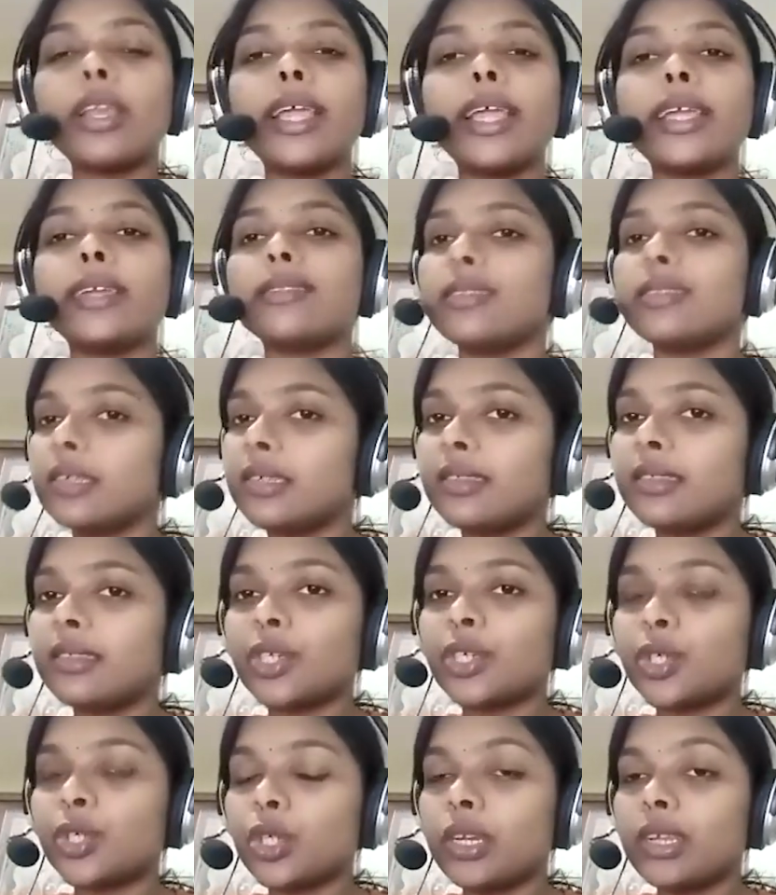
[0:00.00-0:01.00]
Like this
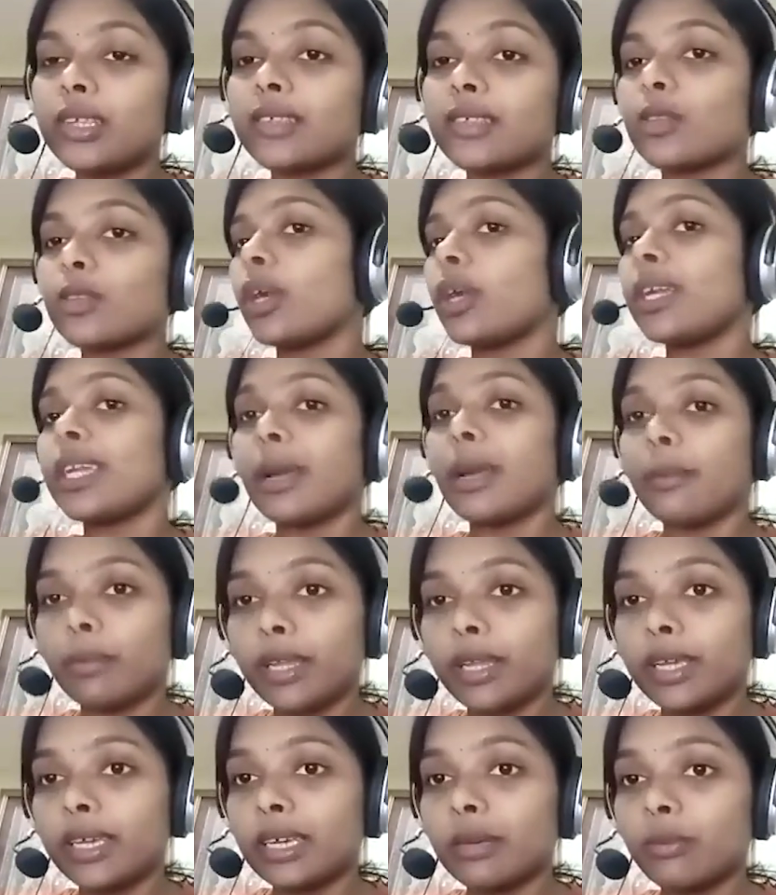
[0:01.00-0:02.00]
section is not
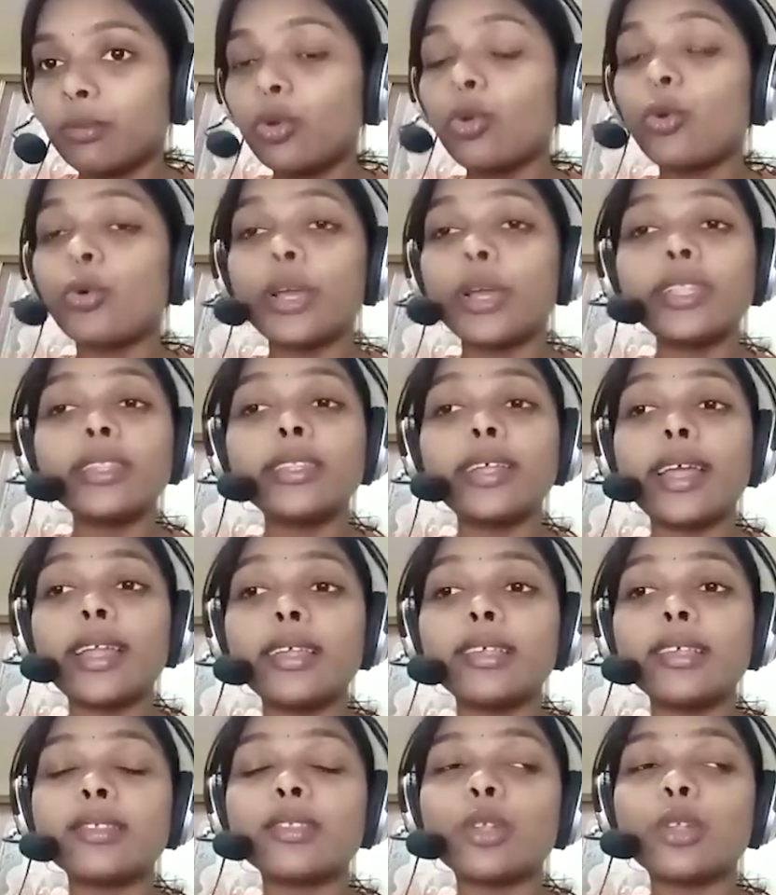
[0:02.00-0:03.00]
applicable when
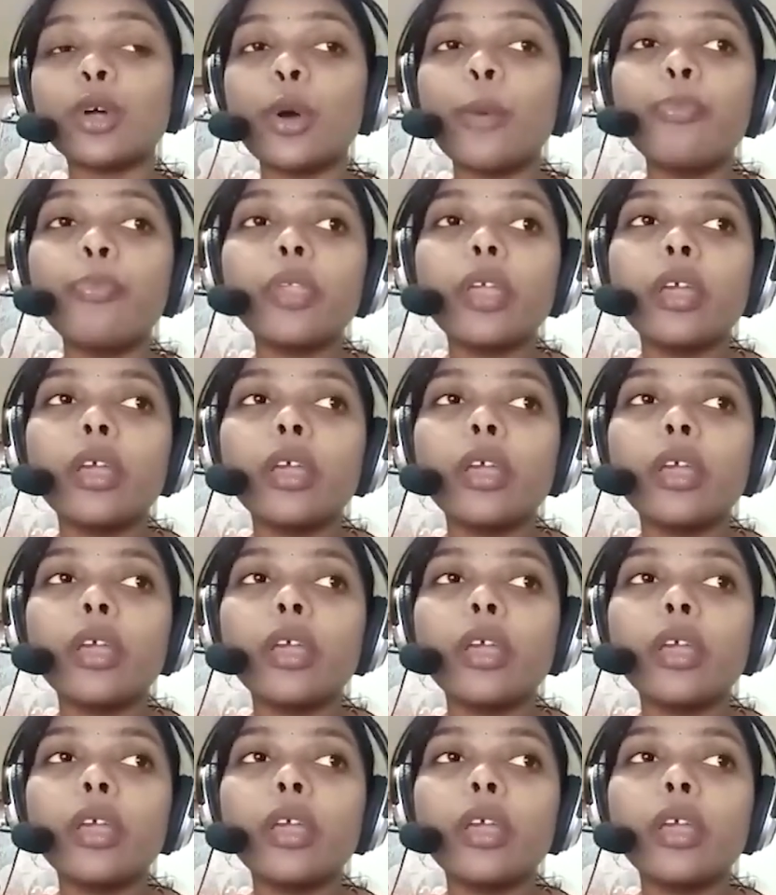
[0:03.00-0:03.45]
there is the